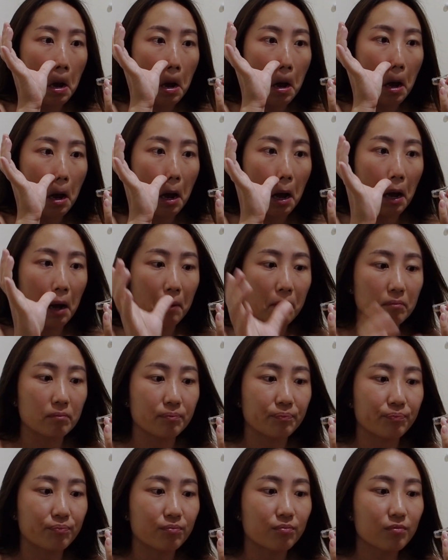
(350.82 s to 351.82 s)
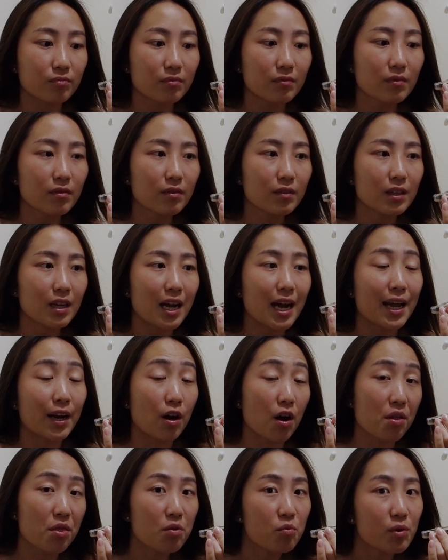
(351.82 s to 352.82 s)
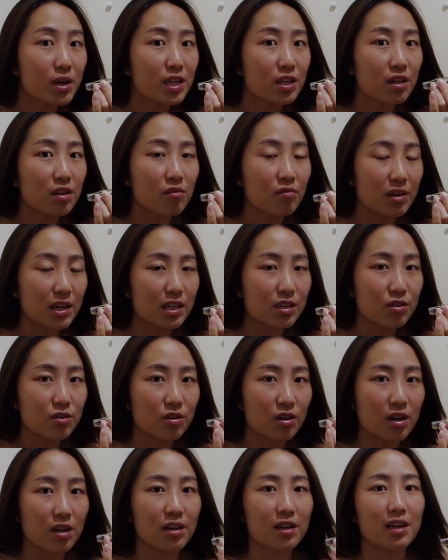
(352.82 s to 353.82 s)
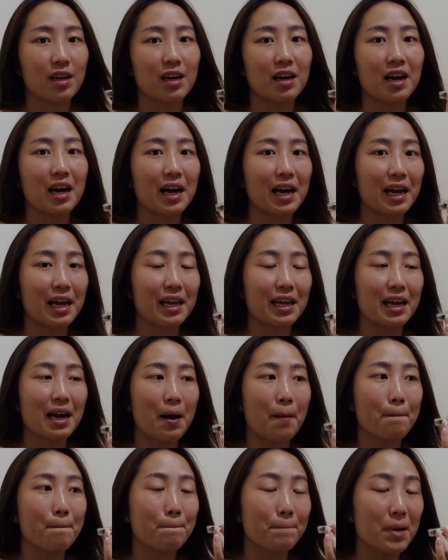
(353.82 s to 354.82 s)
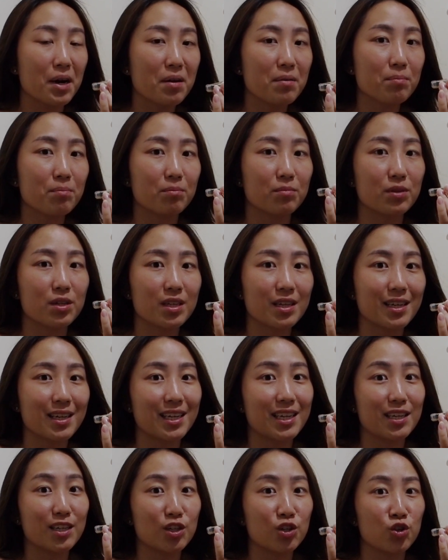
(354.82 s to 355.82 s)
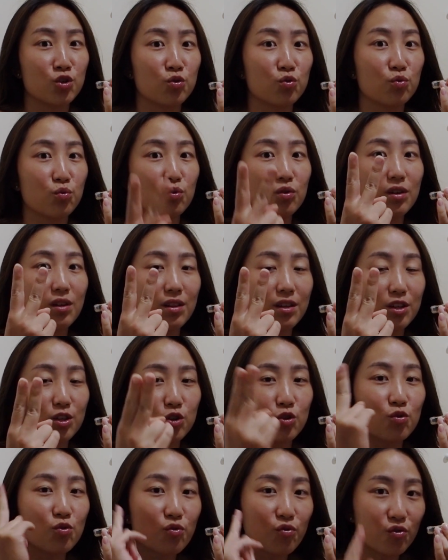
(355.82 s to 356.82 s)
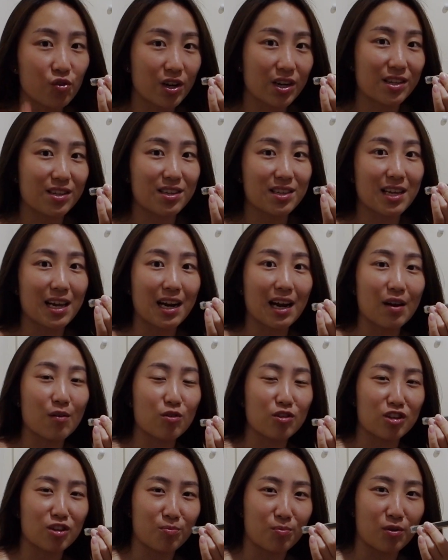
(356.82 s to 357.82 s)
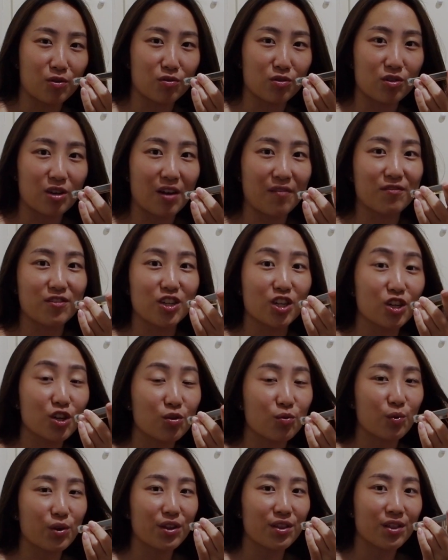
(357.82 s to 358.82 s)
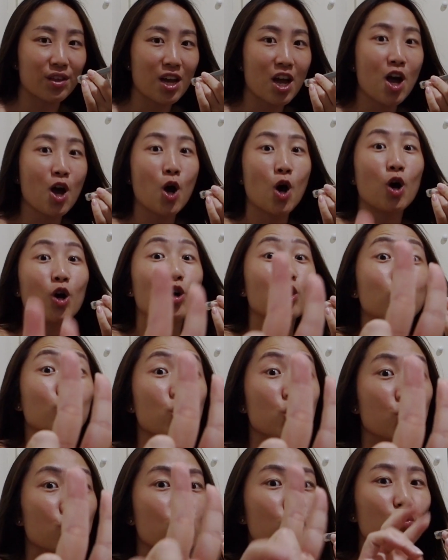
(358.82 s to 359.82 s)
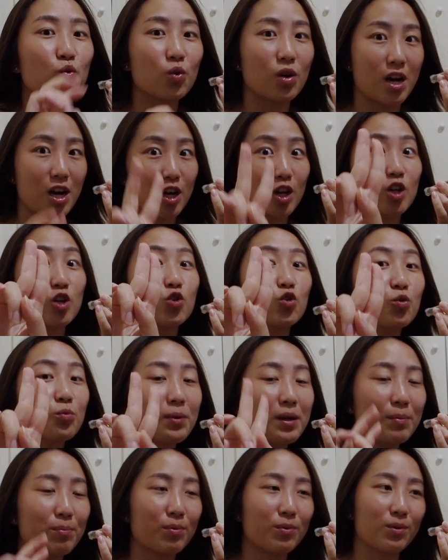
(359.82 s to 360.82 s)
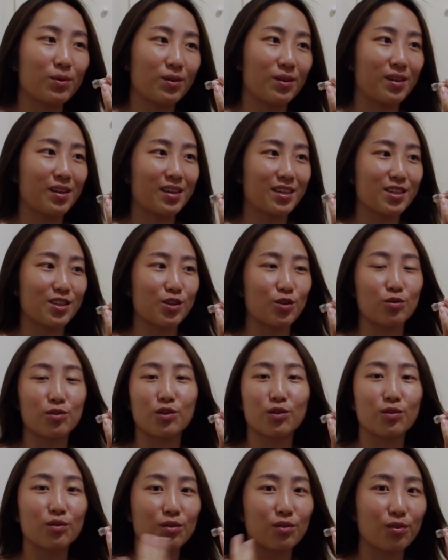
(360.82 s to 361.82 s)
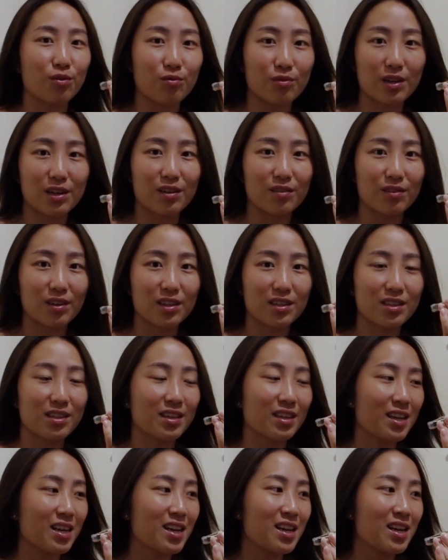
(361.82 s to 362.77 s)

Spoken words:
And on the way to the restaurant, I bumped into the two friends that I was supposed to have dinner with. Two people. So total 3 of us.